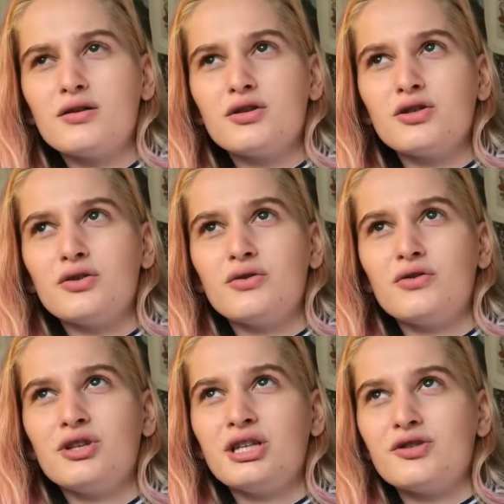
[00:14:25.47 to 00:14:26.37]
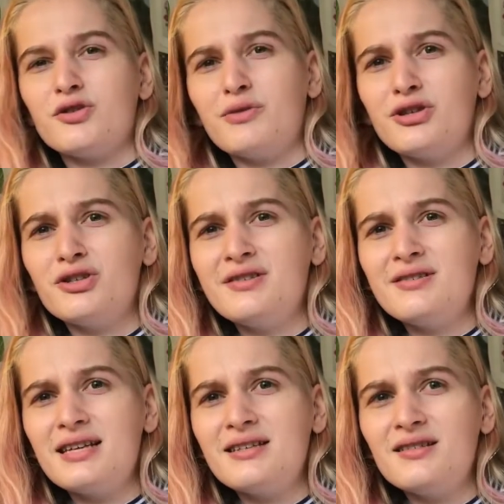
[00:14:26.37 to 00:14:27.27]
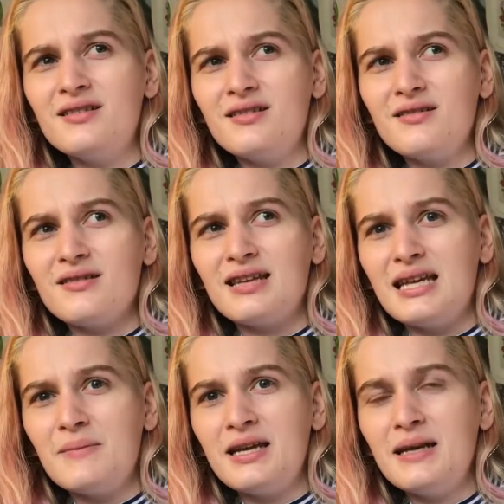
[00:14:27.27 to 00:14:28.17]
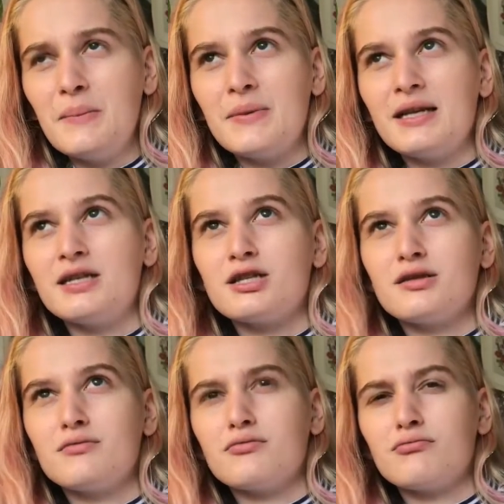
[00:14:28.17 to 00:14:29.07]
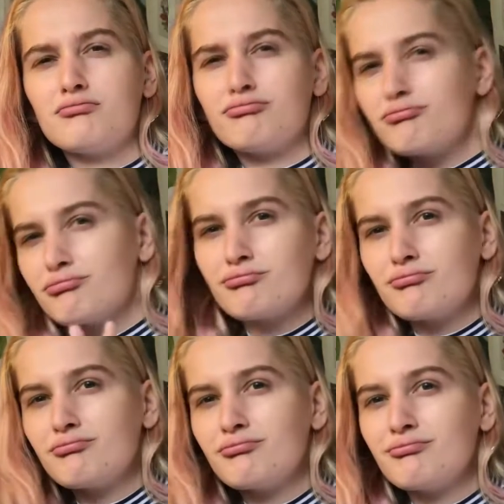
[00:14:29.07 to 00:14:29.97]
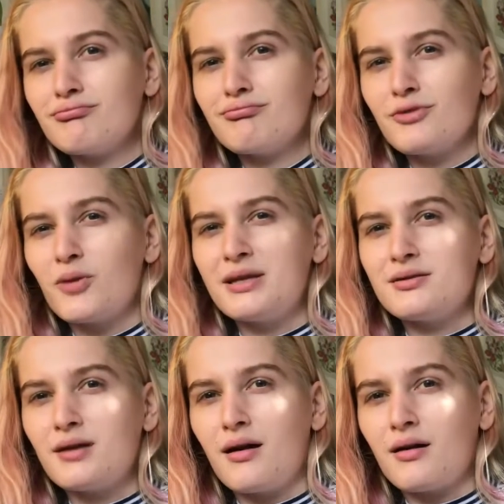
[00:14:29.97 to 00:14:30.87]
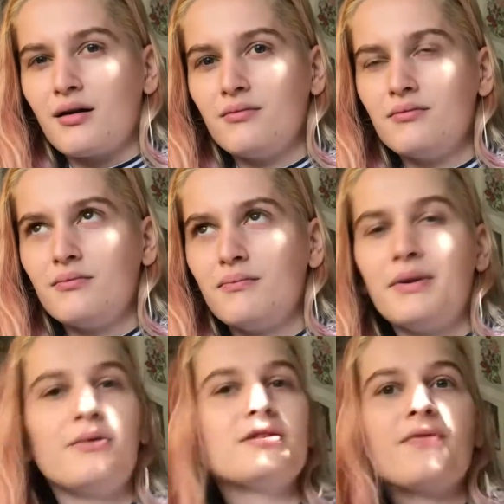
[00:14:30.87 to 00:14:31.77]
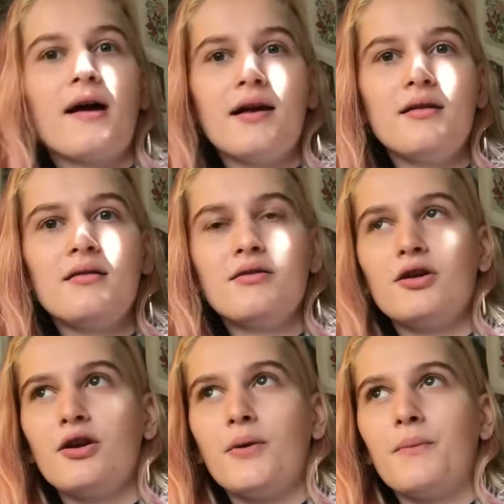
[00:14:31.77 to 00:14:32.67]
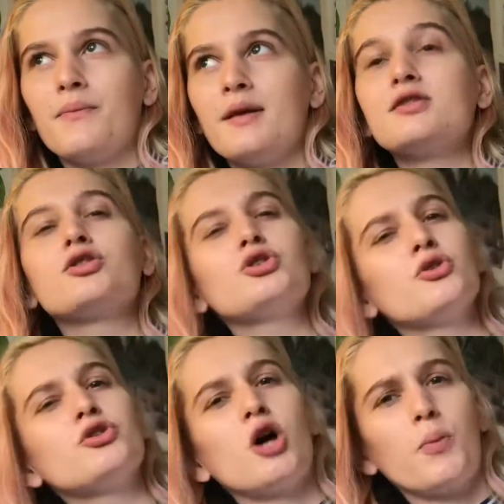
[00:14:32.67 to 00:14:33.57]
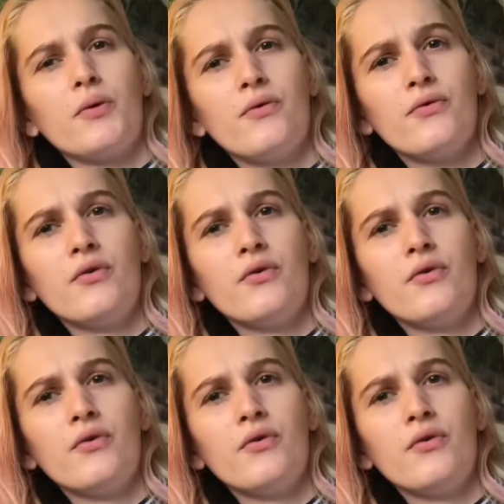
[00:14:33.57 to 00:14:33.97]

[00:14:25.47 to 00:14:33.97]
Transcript: to the distribution center near me, but it just got a bit stuck. But it was fine, you know, as long as you're on top of